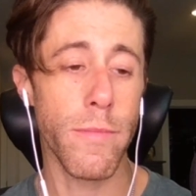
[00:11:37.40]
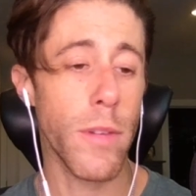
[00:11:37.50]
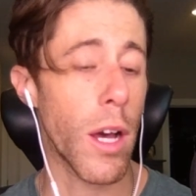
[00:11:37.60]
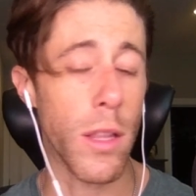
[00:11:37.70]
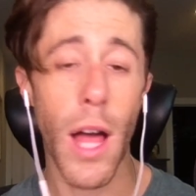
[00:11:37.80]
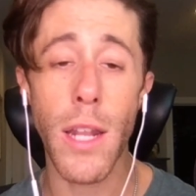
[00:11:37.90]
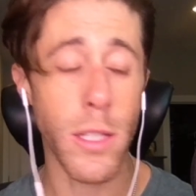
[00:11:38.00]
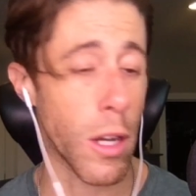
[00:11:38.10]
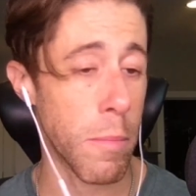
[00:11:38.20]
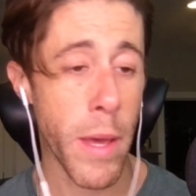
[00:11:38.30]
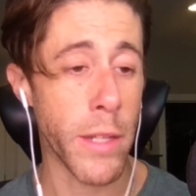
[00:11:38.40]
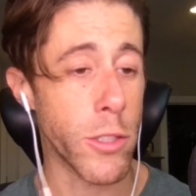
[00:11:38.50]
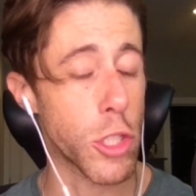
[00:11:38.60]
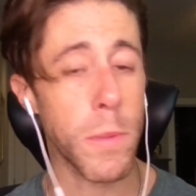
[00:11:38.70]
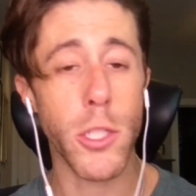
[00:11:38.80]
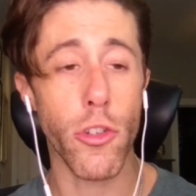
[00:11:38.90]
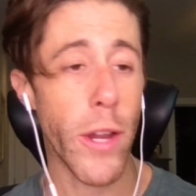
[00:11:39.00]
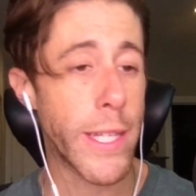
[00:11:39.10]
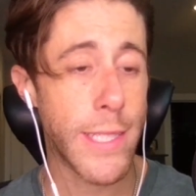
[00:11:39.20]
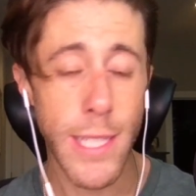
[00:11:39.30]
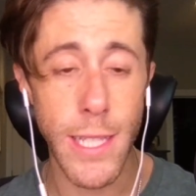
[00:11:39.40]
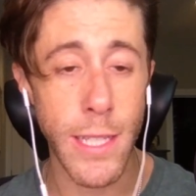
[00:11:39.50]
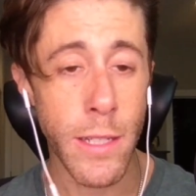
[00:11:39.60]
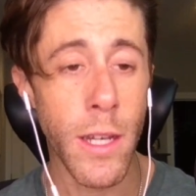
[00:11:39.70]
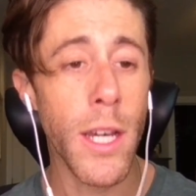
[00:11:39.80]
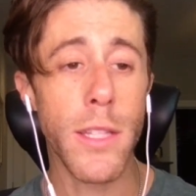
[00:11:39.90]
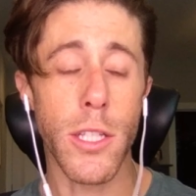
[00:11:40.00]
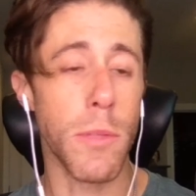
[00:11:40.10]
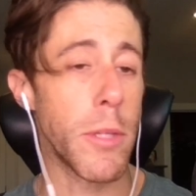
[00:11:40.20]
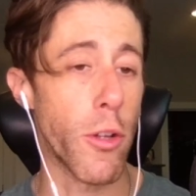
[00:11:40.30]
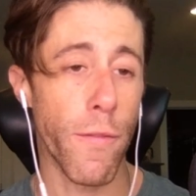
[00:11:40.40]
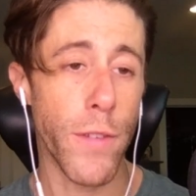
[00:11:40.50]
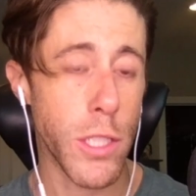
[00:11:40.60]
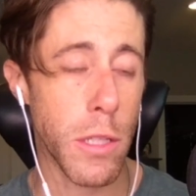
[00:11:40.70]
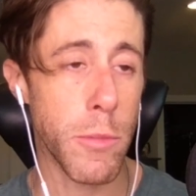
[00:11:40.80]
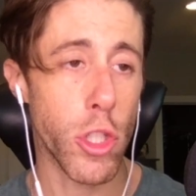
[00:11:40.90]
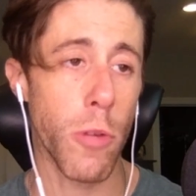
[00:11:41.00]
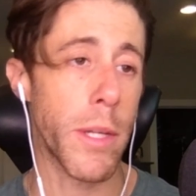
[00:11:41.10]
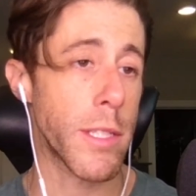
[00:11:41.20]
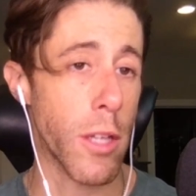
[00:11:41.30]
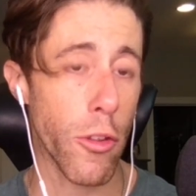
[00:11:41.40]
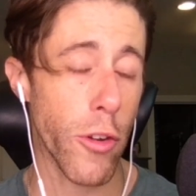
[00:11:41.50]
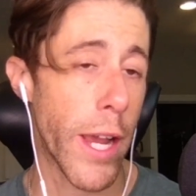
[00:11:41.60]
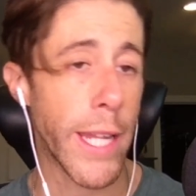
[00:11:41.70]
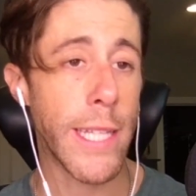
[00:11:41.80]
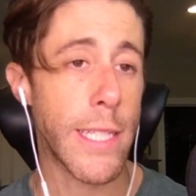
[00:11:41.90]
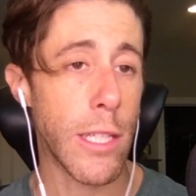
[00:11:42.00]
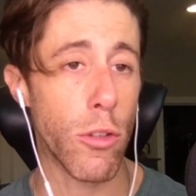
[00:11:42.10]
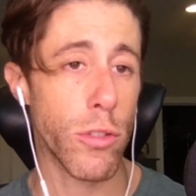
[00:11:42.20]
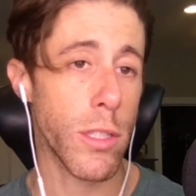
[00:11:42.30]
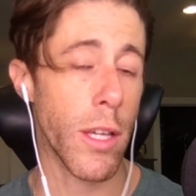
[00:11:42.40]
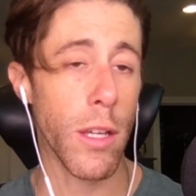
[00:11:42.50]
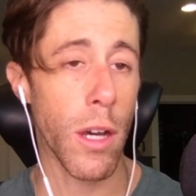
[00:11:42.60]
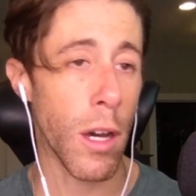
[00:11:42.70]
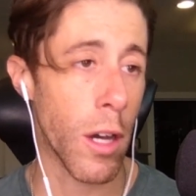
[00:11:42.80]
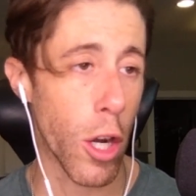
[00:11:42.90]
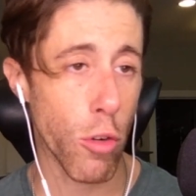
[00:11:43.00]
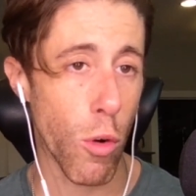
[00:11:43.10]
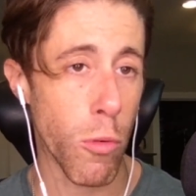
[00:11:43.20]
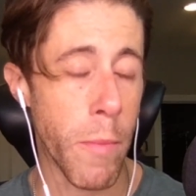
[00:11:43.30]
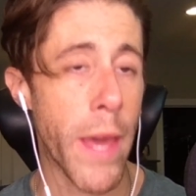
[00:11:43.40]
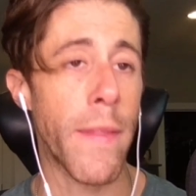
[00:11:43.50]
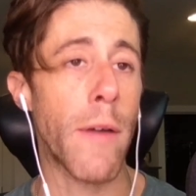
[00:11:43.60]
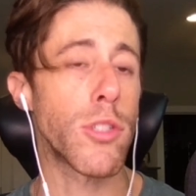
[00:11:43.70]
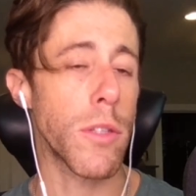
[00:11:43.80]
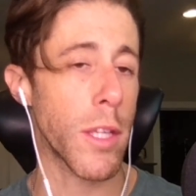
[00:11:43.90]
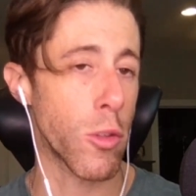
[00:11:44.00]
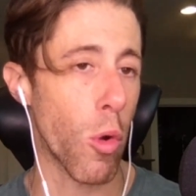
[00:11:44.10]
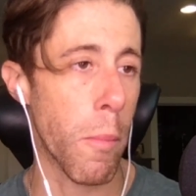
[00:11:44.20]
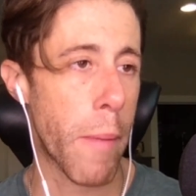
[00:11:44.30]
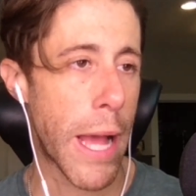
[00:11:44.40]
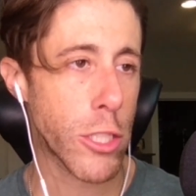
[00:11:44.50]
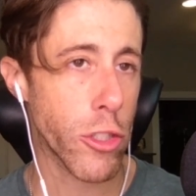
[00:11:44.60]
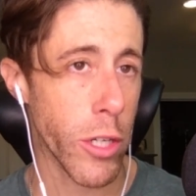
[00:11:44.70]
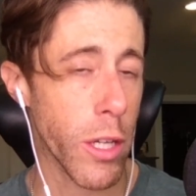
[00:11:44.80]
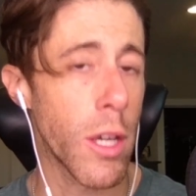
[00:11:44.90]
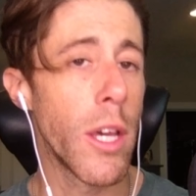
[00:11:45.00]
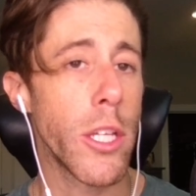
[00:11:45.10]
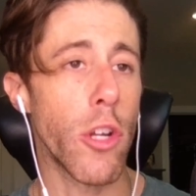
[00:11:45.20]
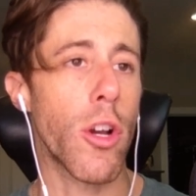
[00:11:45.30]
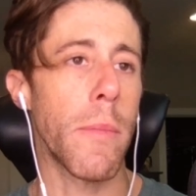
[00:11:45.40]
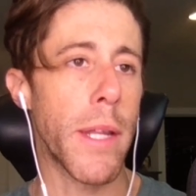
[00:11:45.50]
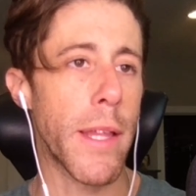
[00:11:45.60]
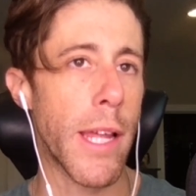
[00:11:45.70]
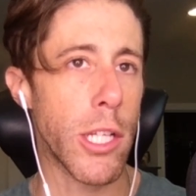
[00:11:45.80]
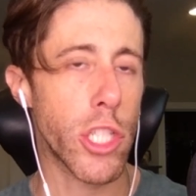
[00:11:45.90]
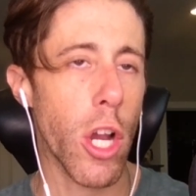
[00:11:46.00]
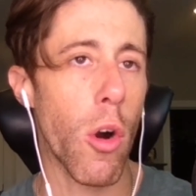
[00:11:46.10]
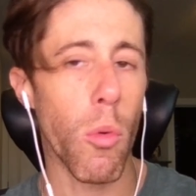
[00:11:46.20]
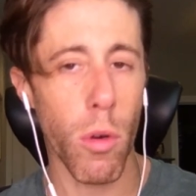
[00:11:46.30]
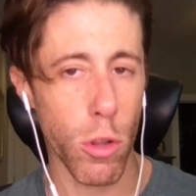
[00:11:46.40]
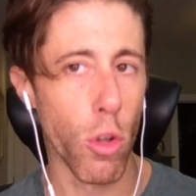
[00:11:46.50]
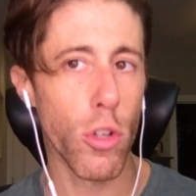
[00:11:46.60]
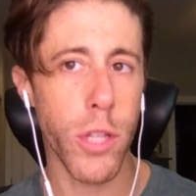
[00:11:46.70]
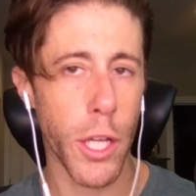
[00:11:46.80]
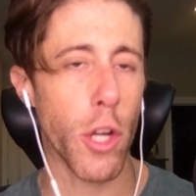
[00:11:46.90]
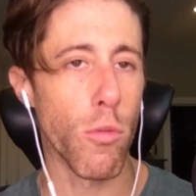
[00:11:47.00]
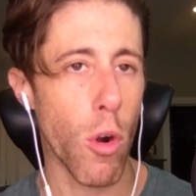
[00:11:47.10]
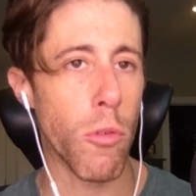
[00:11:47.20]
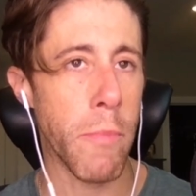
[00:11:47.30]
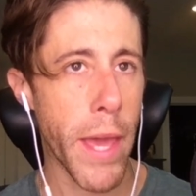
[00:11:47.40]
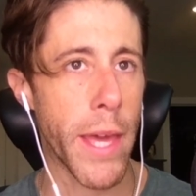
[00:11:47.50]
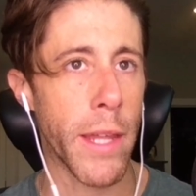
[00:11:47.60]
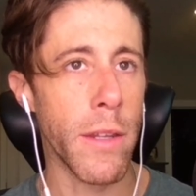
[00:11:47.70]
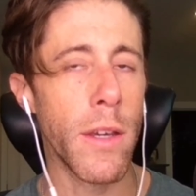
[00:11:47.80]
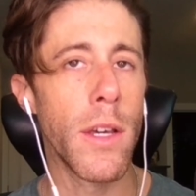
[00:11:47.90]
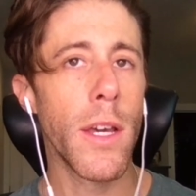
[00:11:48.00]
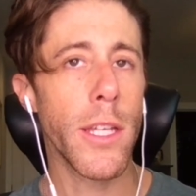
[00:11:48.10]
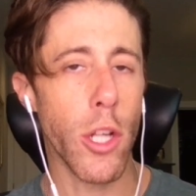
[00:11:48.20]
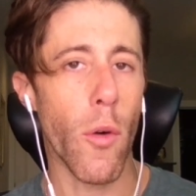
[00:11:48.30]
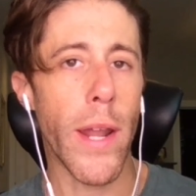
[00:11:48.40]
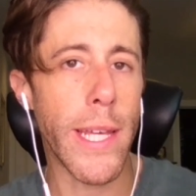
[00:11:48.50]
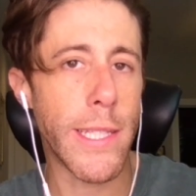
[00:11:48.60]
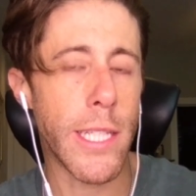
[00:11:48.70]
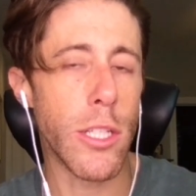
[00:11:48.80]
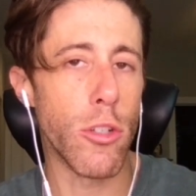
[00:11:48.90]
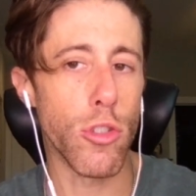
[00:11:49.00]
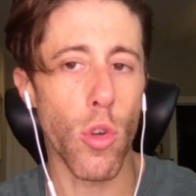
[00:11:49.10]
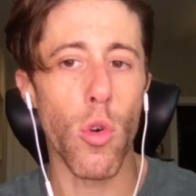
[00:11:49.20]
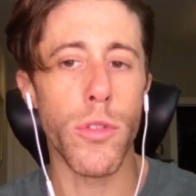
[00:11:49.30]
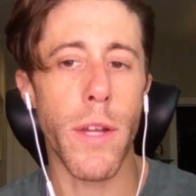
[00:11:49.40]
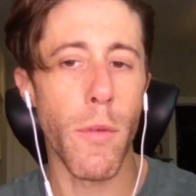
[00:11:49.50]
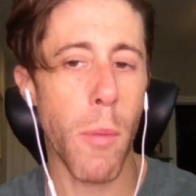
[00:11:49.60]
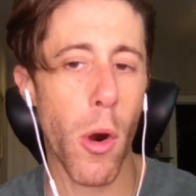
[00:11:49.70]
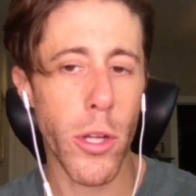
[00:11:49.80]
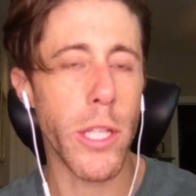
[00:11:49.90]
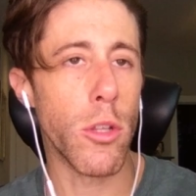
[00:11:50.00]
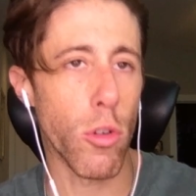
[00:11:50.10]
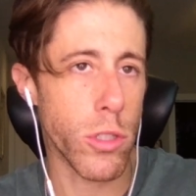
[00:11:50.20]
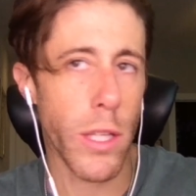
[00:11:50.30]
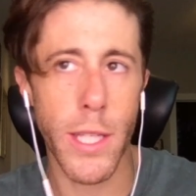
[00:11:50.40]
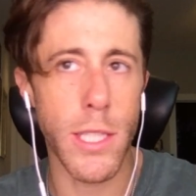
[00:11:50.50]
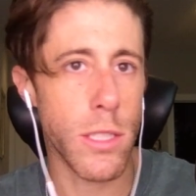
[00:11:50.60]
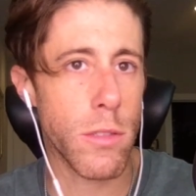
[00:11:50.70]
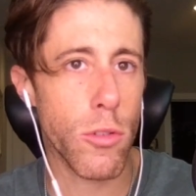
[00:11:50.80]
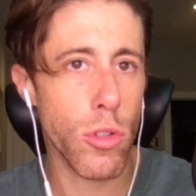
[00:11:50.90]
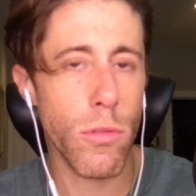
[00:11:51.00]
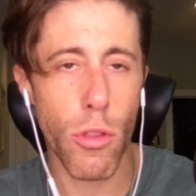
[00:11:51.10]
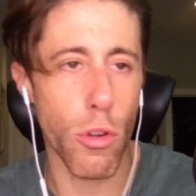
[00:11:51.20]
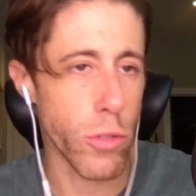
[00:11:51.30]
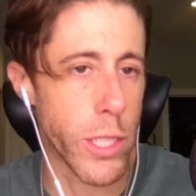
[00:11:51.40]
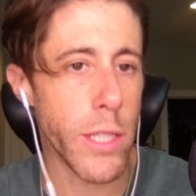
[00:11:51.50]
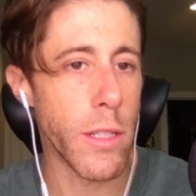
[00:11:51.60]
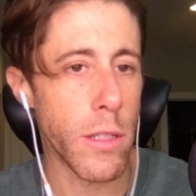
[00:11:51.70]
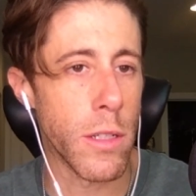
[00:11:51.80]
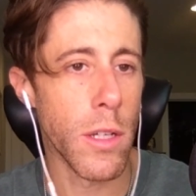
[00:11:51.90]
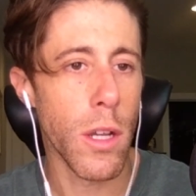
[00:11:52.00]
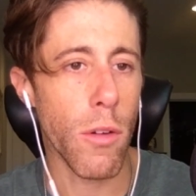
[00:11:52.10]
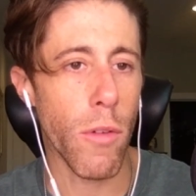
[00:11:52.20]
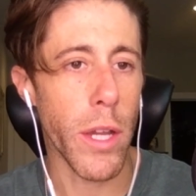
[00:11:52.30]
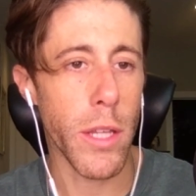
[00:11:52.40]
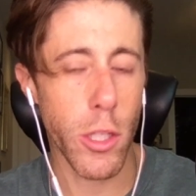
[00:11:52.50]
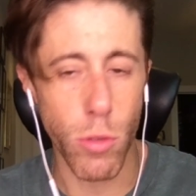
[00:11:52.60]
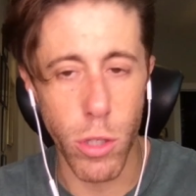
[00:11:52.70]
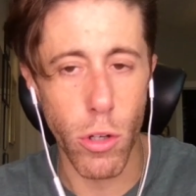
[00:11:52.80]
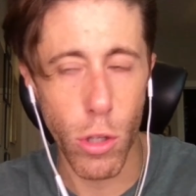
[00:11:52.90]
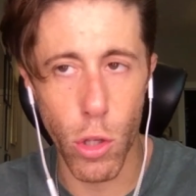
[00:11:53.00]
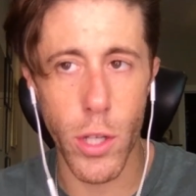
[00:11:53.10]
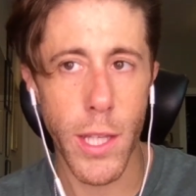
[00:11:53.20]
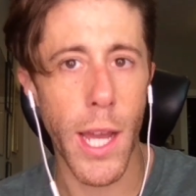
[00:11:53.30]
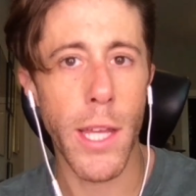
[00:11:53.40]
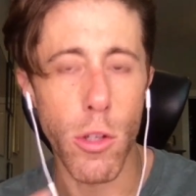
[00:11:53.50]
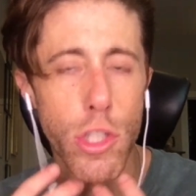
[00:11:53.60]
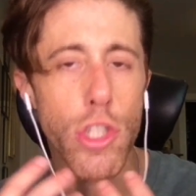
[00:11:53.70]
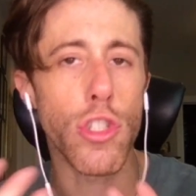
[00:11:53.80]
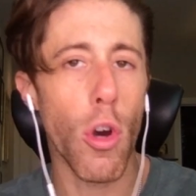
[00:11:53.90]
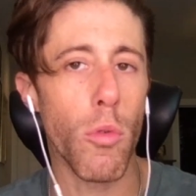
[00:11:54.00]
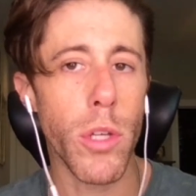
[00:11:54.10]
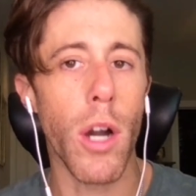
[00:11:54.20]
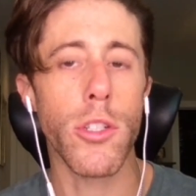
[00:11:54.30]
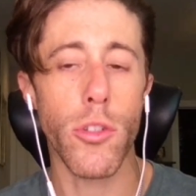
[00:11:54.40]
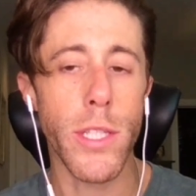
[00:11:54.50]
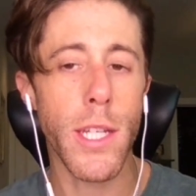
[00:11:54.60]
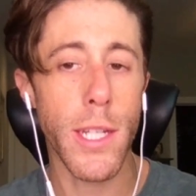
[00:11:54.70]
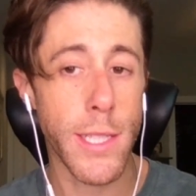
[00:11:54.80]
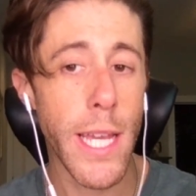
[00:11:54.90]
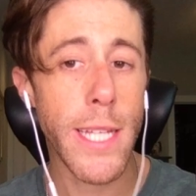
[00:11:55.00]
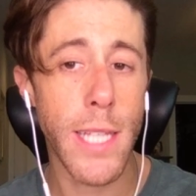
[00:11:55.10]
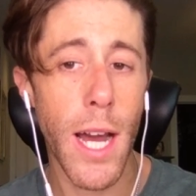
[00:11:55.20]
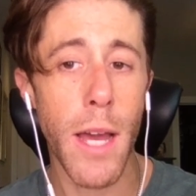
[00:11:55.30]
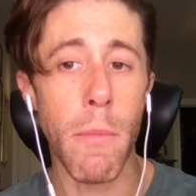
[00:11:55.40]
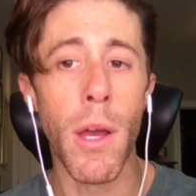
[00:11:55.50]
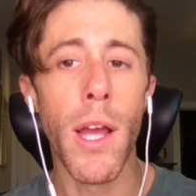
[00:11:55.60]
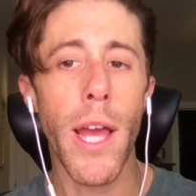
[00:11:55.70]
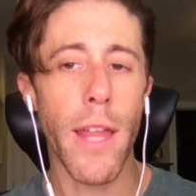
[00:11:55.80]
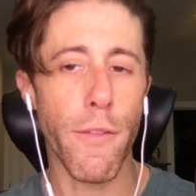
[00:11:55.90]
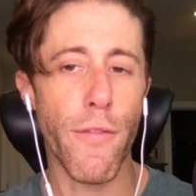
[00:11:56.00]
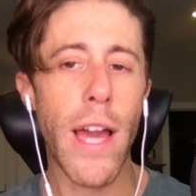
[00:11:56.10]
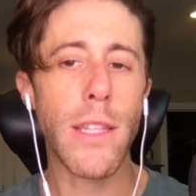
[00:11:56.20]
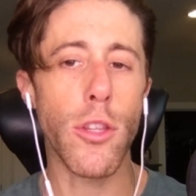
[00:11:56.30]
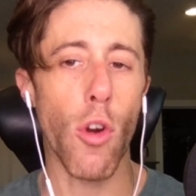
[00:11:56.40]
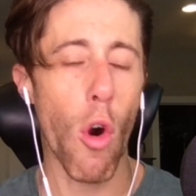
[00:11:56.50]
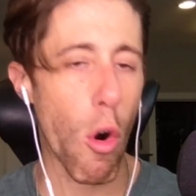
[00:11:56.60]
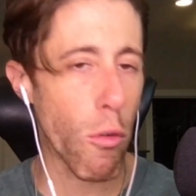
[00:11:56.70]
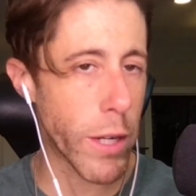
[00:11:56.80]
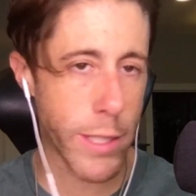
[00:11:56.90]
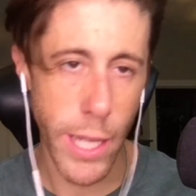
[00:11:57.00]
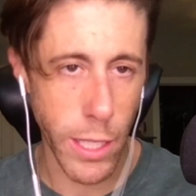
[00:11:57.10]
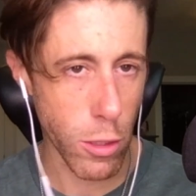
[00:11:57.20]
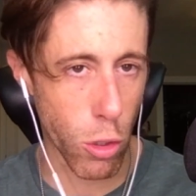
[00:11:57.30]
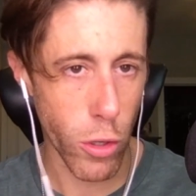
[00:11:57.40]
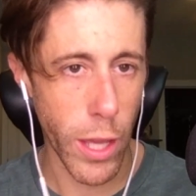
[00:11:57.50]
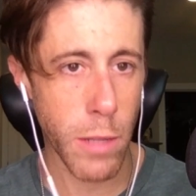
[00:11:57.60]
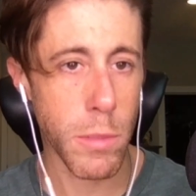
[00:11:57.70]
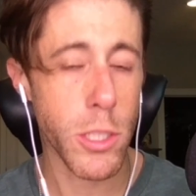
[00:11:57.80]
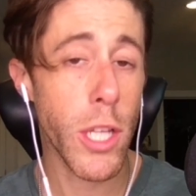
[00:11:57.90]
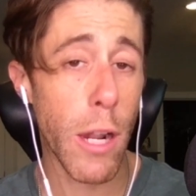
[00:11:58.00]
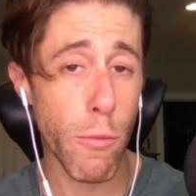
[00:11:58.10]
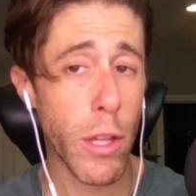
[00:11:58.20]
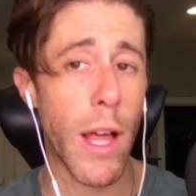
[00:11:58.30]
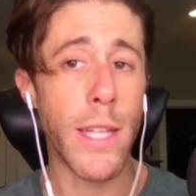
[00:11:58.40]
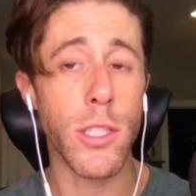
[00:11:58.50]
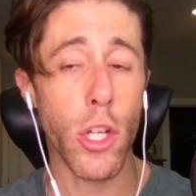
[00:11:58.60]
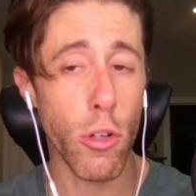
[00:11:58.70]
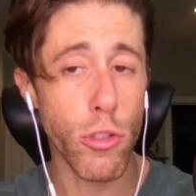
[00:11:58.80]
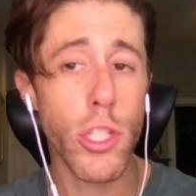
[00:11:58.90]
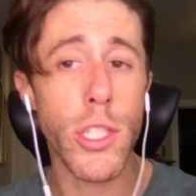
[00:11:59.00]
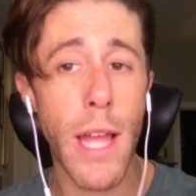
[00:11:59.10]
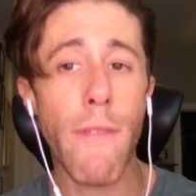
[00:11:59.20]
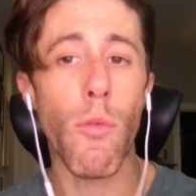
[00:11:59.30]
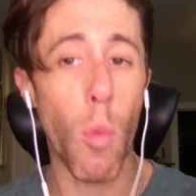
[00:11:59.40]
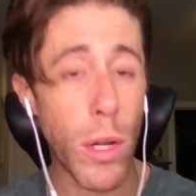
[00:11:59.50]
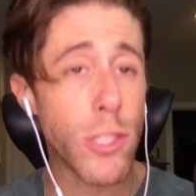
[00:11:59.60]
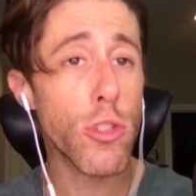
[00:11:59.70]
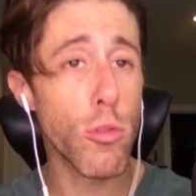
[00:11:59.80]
a lot of young men. Just because you're 18 doesn't mean you're physically mature because the other guy at 18 looks like a grown man. That was something Nolan Patrick, coming to the NHL, looked like a grown man, at 18 years old. Denver Barkey looks like he's 13, right? Like you literally look at the guy, he looks so young. So he's going to take time. And the fact that they're already taking a look at him, because you got to realize the coaching staff wants to